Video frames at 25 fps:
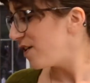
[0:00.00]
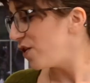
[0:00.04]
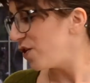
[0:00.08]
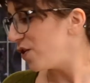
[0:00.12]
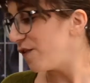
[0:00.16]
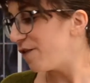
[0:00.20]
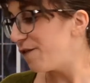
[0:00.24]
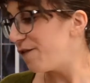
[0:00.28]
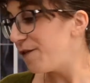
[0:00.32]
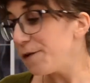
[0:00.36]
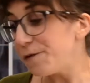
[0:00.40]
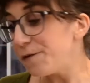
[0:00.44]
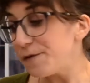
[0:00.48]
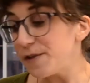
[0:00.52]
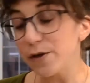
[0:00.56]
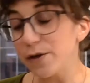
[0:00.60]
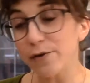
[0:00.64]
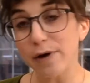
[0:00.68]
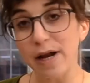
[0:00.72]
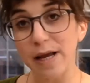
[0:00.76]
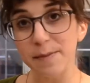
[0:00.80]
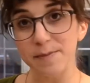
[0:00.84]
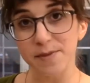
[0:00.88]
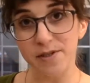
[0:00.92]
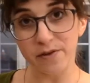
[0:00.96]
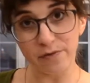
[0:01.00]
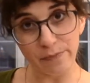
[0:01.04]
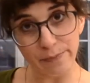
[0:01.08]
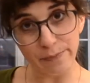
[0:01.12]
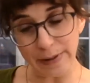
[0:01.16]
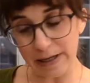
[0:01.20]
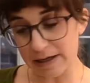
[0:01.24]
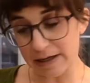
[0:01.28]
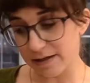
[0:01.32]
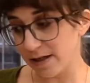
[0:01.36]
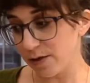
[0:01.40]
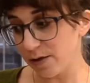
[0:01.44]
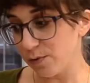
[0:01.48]
50 grams of
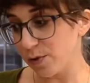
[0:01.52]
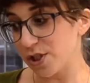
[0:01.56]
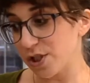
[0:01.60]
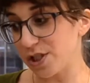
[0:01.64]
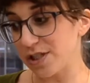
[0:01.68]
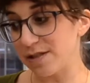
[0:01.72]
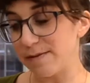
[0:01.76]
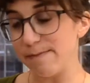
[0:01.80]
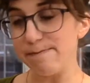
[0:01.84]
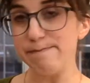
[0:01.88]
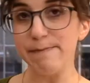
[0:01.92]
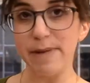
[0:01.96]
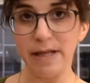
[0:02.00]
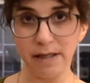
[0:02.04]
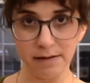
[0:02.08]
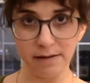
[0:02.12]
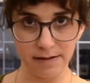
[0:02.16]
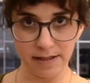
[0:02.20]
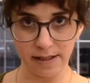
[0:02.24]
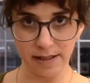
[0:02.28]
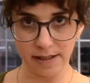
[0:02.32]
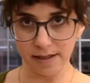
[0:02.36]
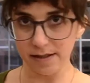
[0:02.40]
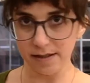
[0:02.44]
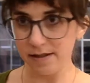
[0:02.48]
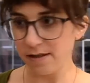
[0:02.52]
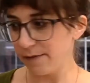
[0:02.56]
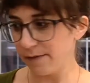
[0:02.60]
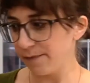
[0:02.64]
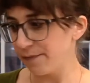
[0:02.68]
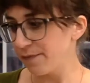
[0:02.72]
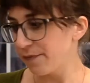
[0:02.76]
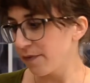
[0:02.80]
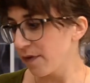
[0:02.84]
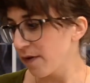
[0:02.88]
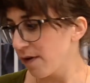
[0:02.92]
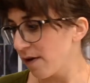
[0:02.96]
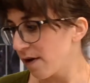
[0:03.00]
butter, which is melted.
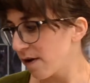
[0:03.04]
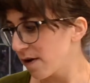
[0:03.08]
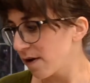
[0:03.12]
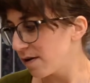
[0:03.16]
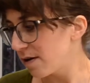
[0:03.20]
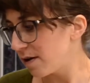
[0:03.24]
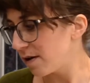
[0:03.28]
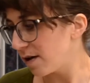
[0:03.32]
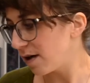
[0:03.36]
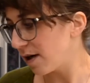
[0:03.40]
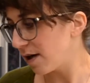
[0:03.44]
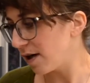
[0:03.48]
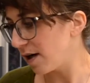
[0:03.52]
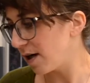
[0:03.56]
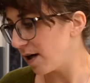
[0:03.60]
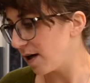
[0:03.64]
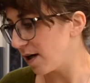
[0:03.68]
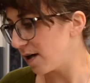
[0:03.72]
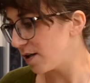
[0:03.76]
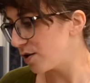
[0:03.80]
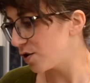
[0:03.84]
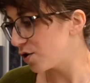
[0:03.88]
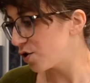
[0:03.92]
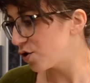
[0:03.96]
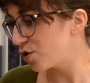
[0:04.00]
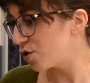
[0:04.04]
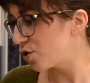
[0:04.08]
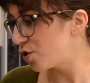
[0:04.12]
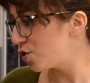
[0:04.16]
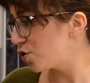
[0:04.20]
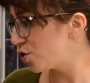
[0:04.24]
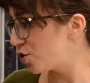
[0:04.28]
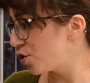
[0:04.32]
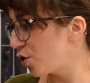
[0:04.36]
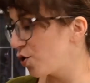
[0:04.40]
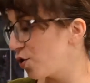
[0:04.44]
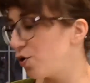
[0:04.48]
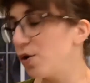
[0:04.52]

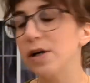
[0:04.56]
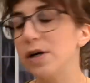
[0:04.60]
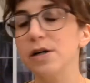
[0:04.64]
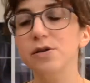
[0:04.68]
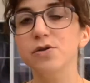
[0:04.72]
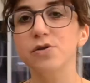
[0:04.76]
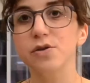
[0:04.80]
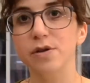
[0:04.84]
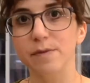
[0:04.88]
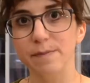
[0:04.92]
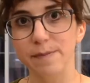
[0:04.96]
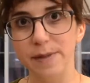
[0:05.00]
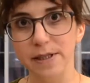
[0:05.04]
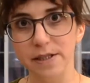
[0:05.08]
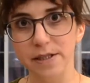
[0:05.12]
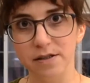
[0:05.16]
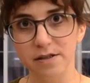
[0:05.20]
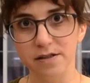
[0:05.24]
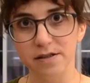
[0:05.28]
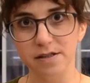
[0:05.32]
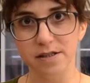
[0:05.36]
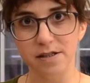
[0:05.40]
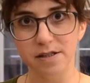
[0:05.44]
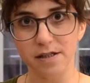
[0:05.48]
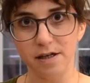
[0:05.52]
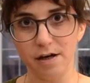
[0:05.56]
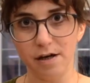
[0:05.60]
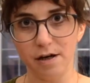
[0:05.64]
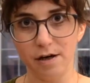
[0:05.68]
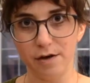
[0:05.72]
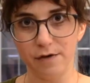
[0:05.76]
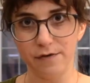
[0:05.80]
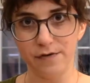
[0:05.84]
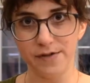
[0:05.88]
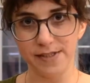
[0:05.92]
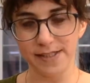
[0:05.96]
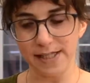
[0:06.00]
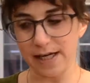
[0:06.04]
200 mils
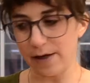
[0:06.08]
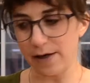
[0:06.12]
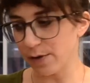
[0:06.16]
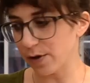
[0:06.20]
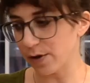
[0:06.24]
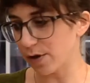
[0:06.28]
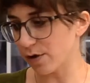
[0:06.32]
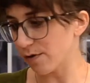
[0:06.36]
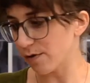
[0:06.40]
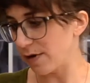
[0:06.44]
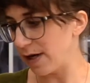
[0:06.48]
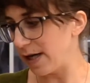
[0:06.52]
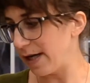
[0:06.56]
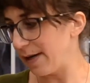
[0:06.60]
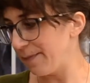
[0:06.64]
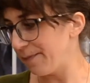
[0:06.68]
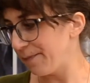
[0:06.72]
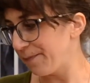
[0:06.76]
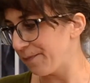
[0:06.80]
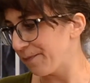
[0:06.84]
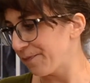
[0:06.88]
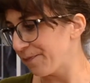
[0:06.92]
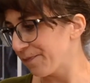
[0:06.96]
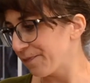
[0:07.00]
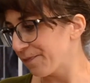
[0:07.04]
of sour cream.